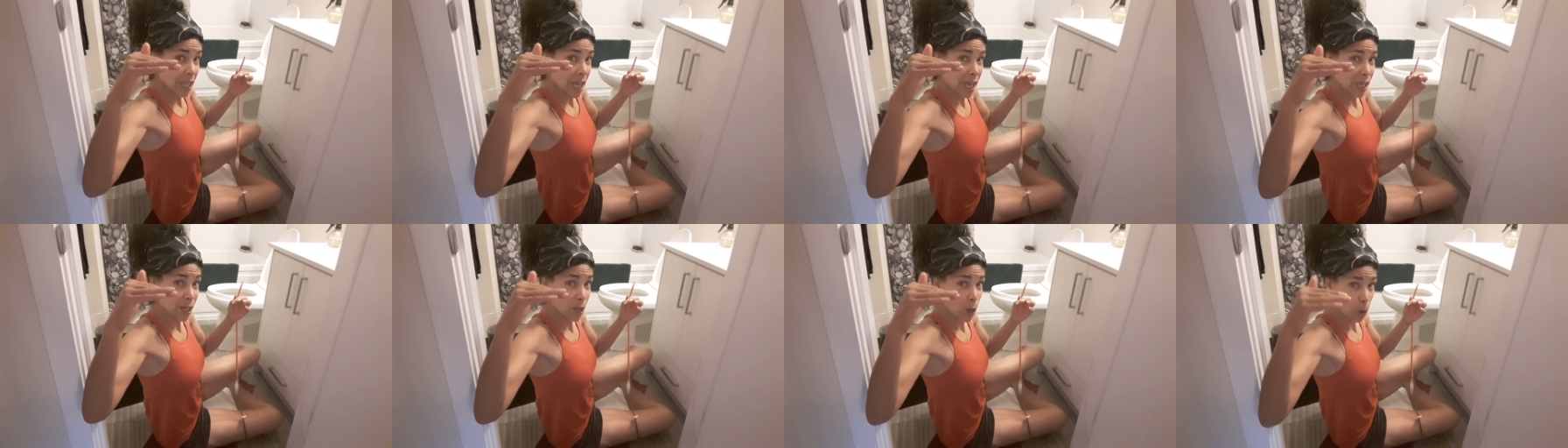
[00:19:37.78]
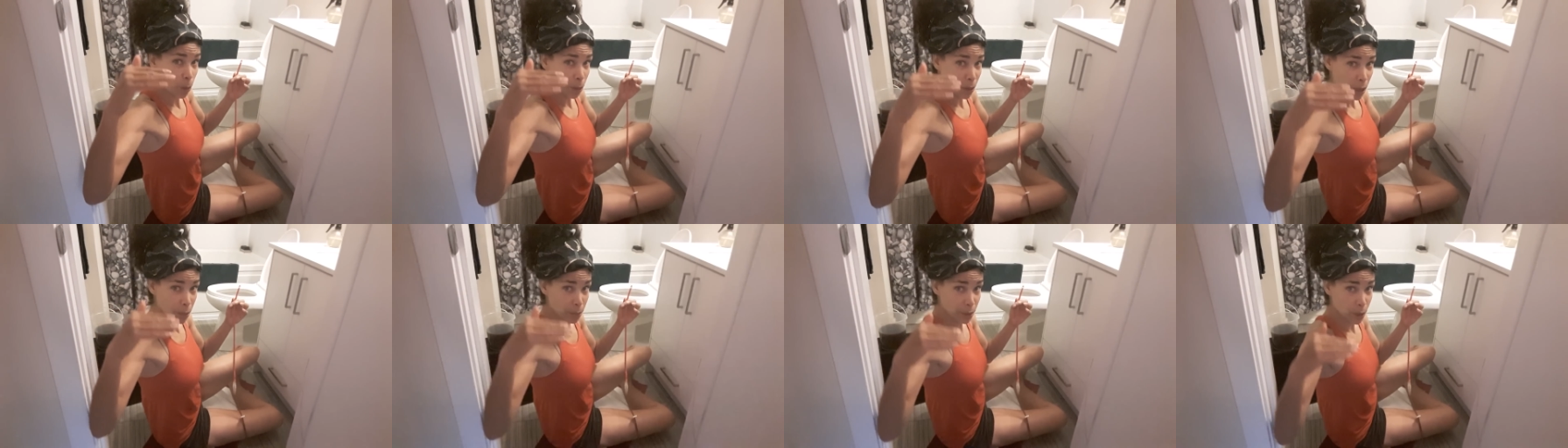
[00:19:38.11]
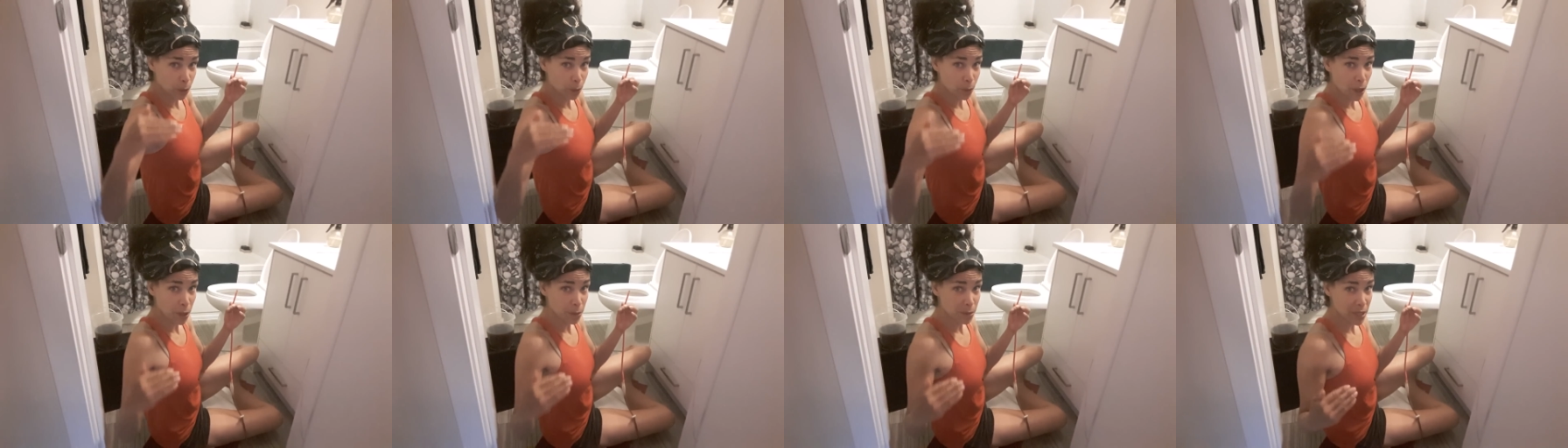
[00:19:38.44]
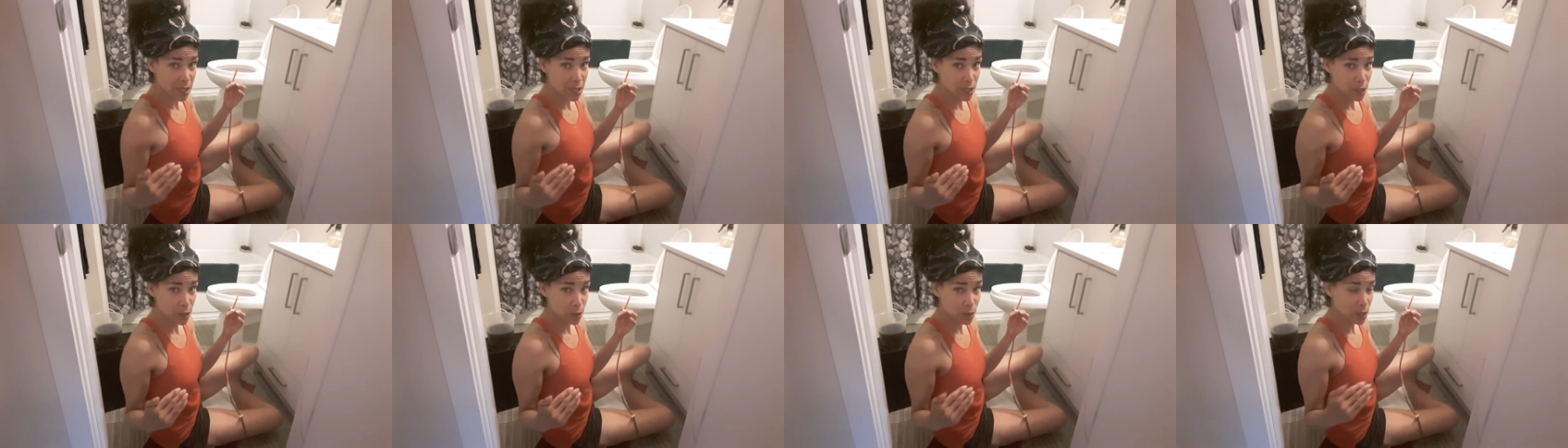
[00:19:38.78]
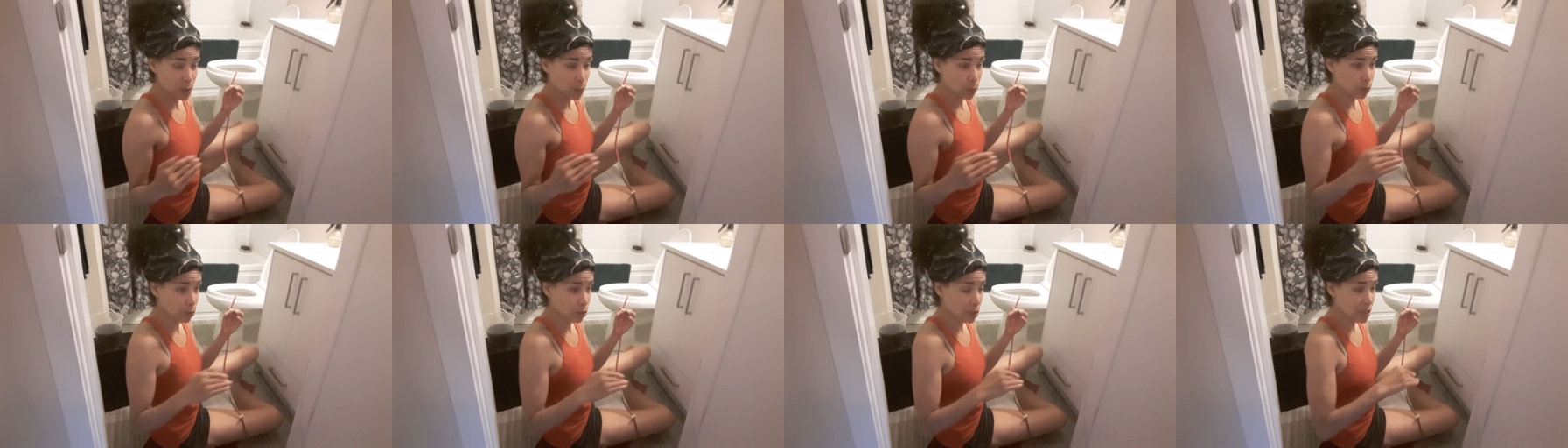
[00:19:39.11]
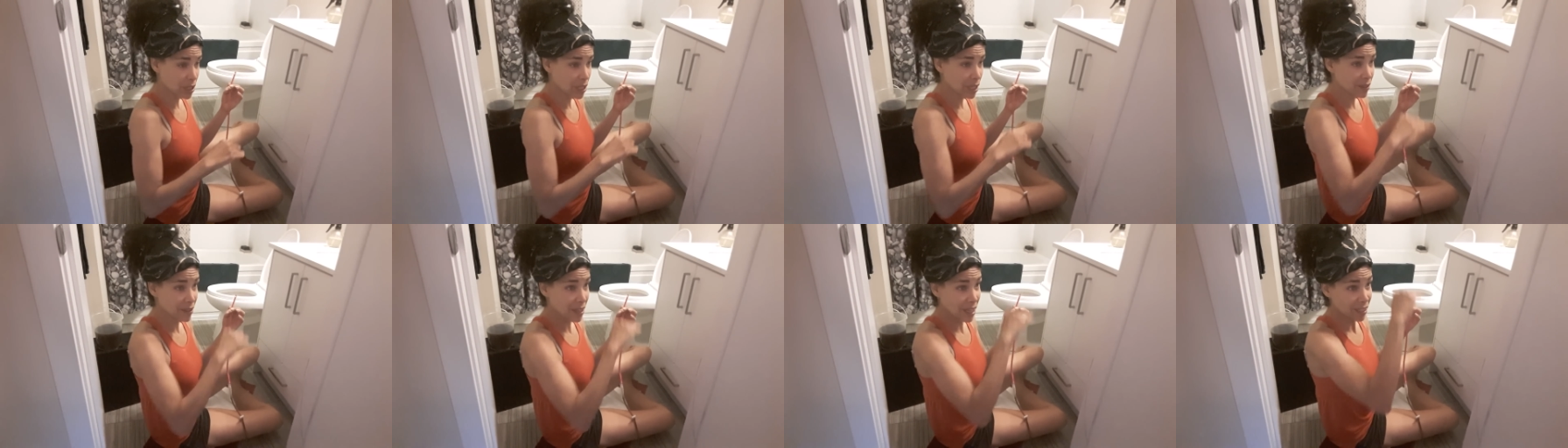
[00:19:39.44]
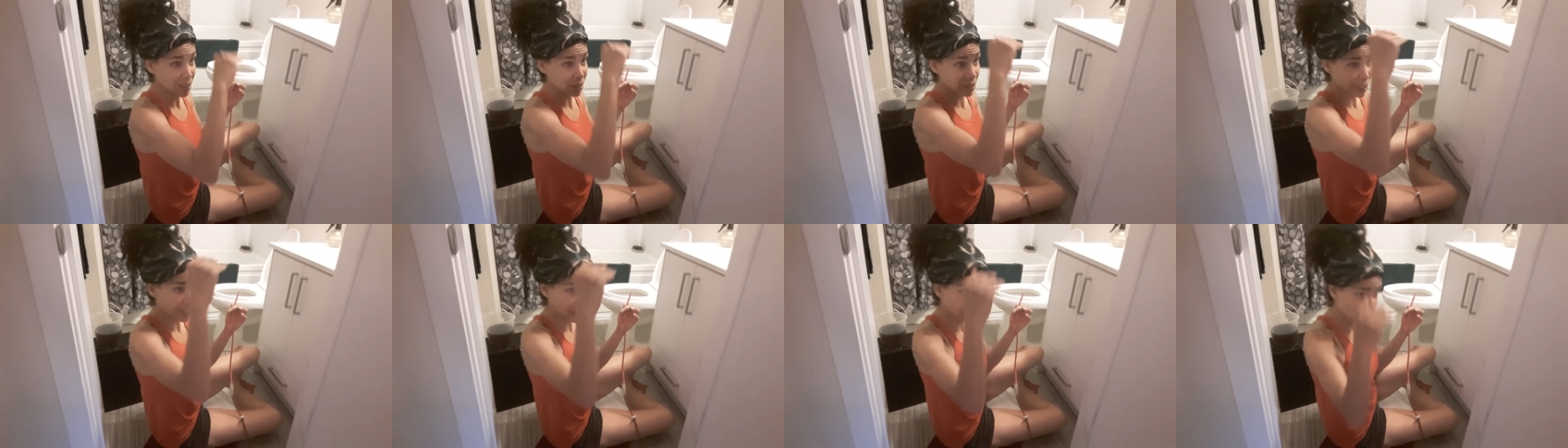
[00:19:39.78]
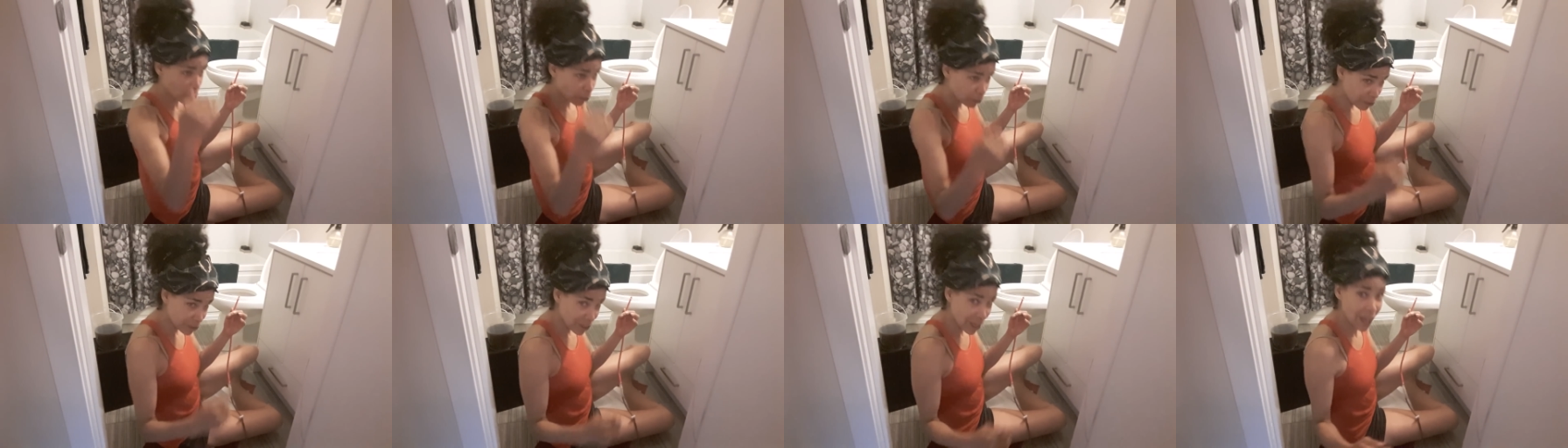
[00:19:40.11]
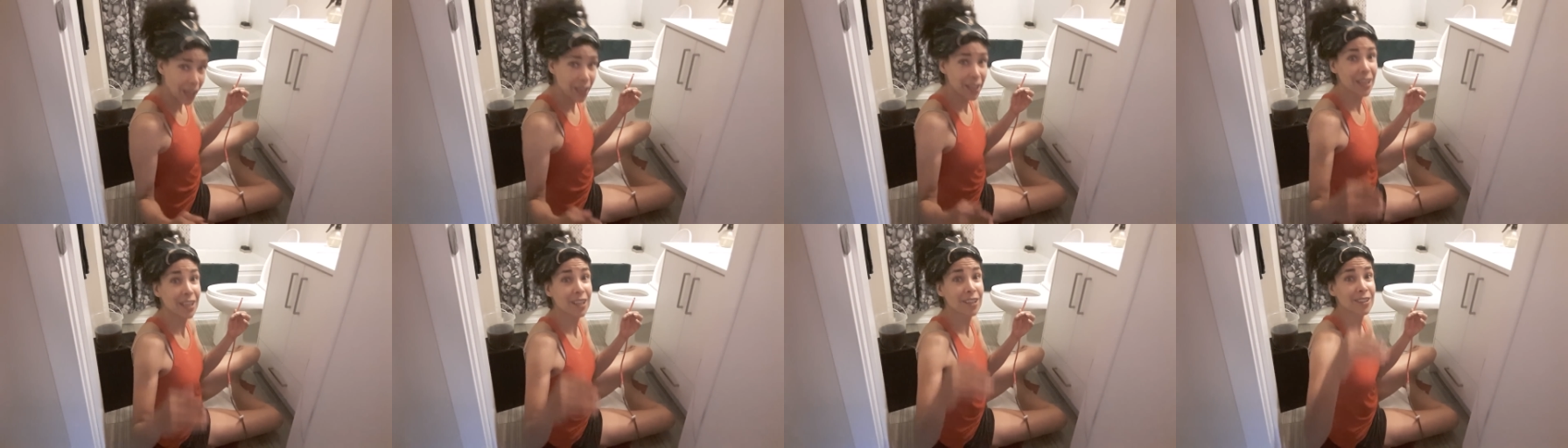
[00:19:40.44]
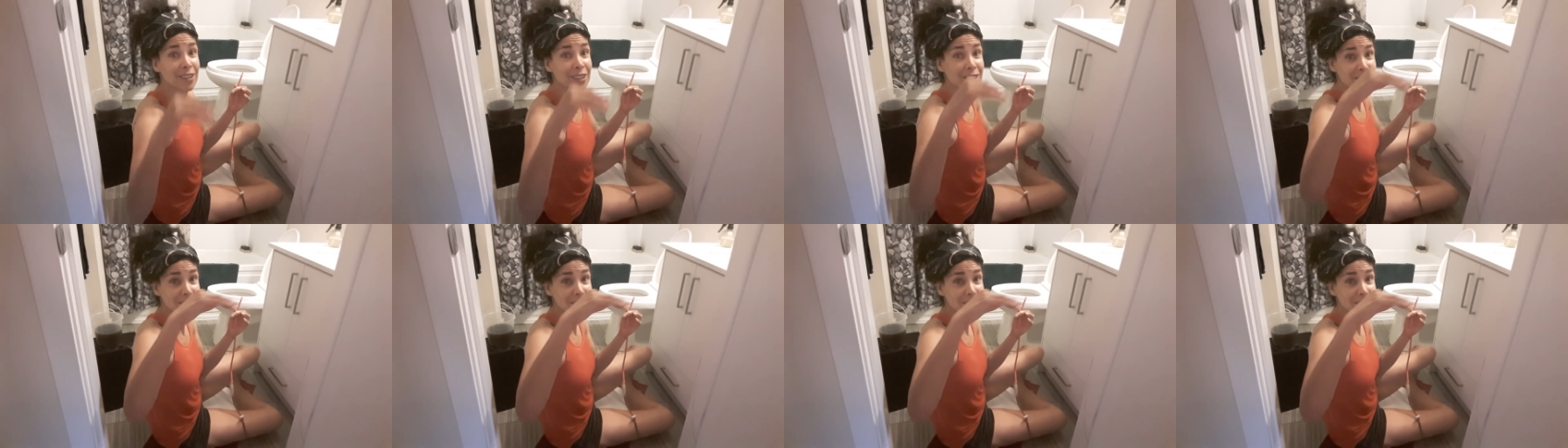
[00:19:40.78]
and open up your ribs and do some breathing, then it'll get over that hill,